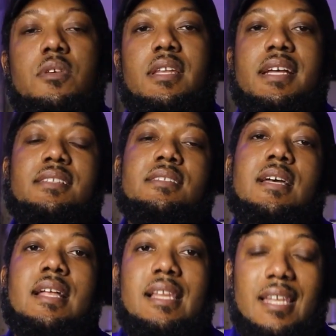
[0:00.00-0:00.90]
the next
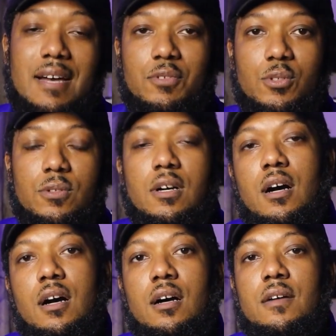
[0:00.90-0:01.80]

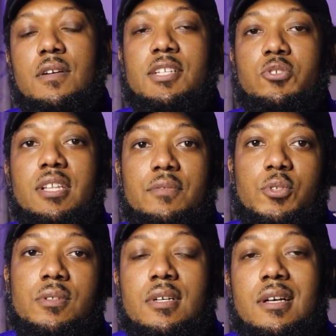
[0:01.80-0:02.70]
level of
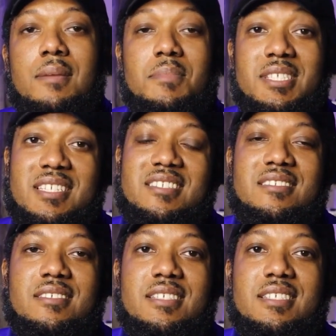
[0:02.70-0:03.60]
entry-level
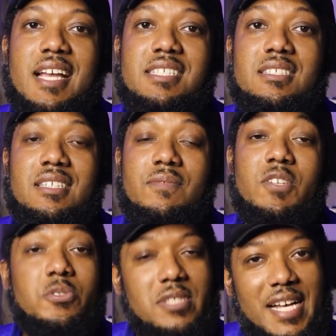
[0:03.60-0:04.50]
positions is actually
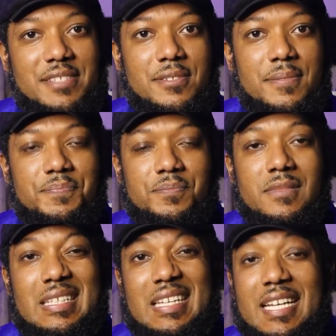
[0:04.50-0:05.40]
visualizer.
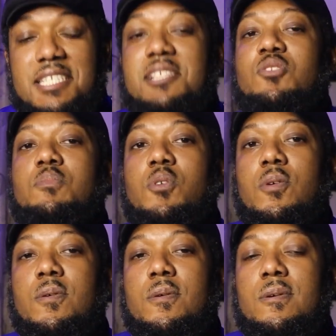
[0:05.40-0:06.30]
It's a little
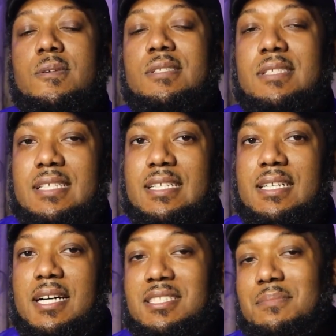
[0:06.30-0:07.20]
more
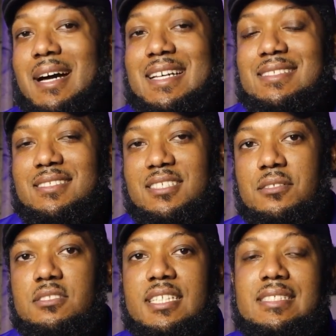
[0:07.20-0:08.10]
customized in
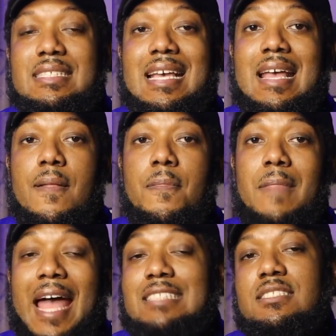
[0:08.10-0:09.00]
skill set.
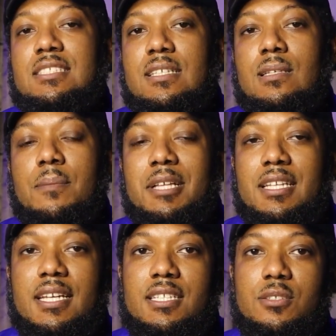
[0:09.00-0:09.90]
That's the
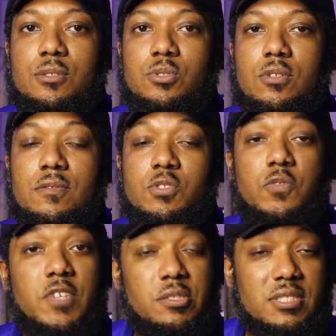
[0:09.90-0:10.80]
ability to sort of
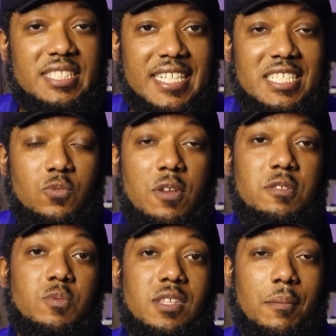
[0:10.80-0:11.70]
do visualizations,
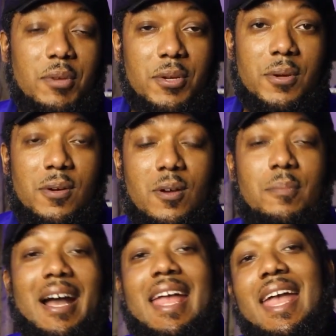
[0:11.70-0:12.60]
whether it's with computer or
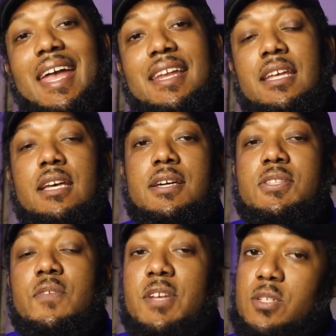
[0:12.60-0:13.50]
by hand,
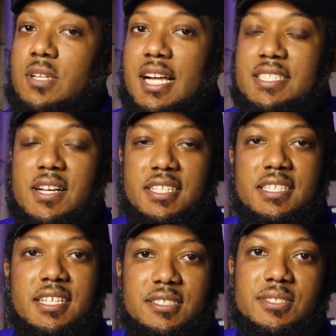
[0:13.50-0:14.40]
to visualize
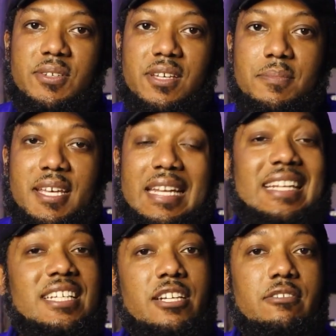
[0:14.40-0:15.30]
architecture. So it could be an
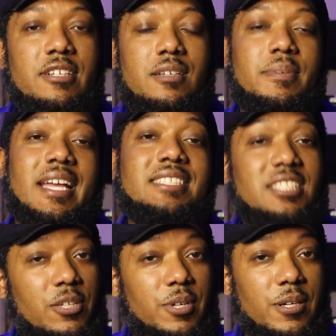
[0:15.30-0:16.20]
interior, it could be
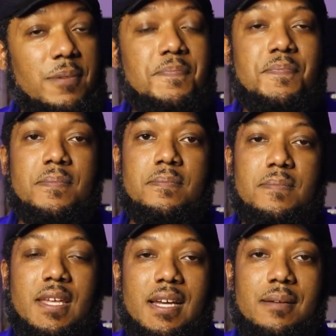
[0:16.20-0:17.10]
exterior.
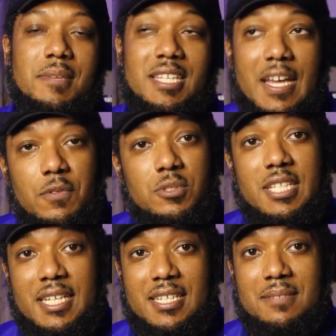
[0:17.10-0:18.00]
It definitely will
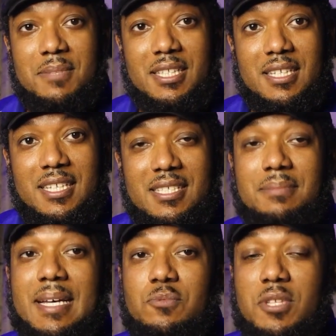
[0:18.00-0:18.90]
take an ability
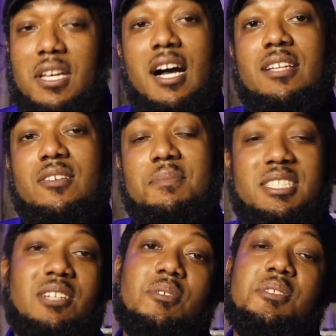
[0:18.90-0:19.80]
sometimes with color and
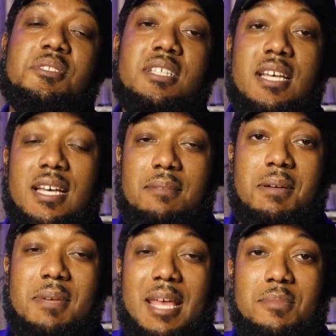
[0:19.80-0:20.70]
materials,
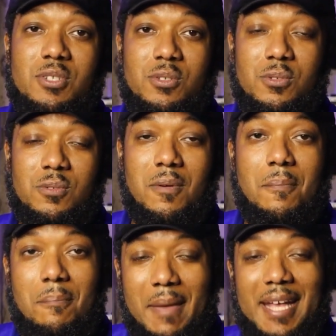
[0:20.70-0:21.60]
but being able to
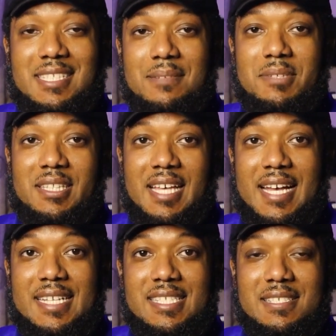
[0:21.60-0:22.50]
make something
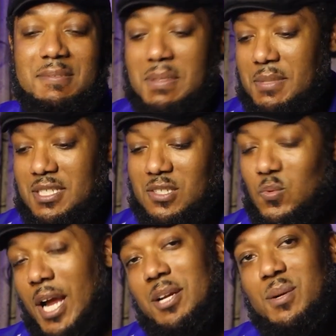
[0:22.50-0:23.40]
that's, which is a
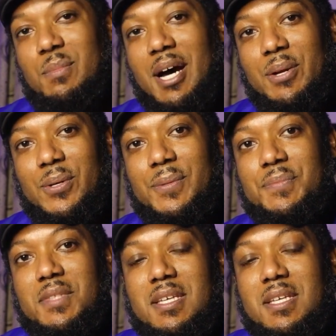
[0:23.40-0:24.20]
regular model,